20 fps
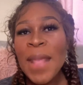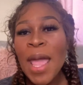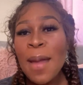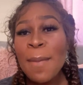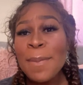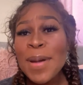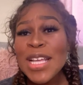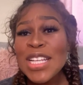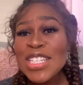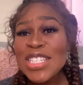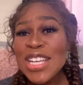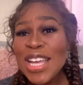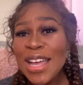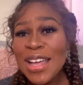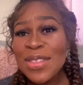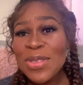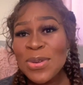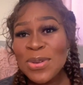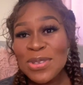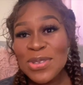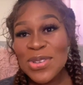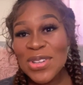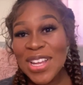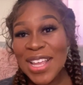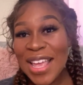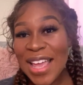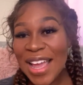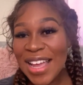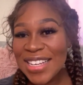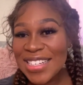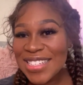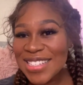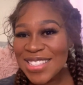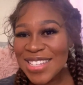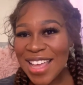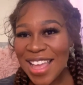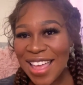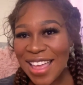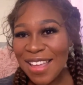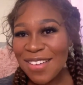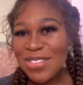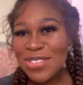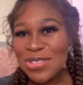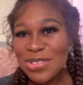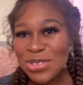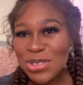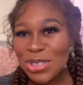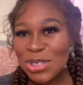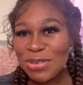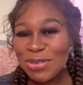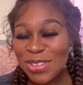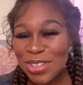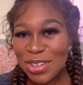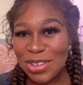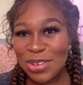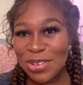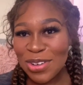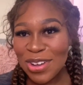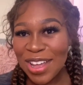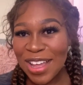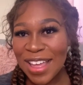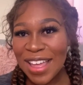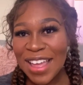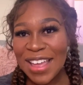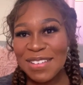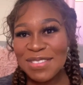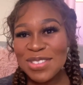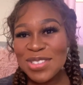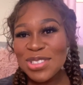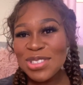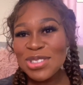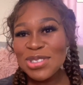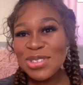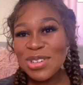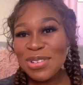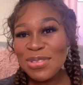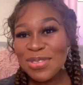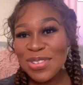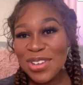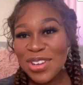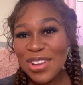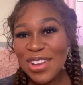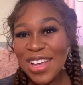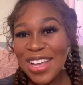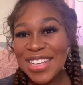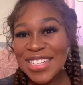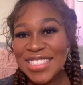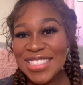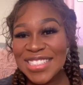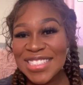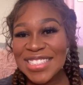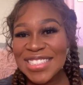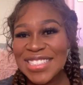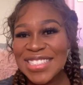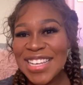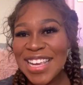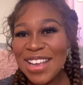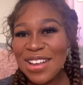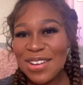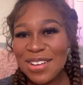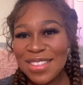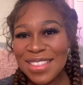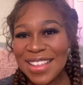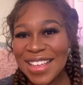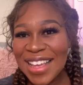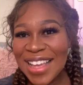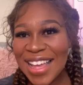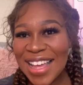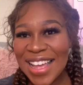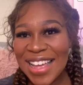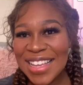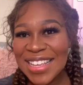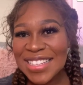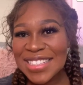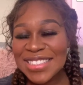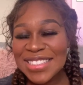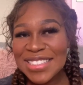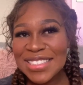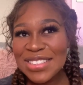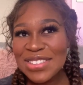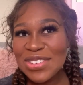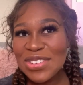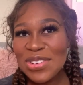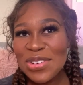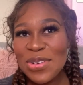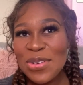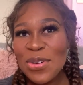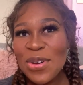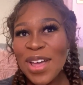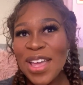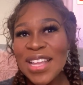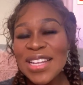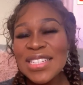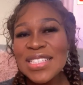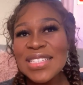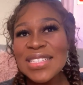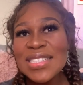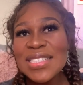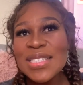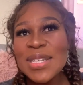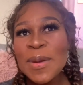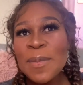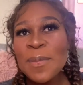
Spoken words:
But yeah, I thought today I have to do a video. I have to do a video and just check on the guys, you know, and just,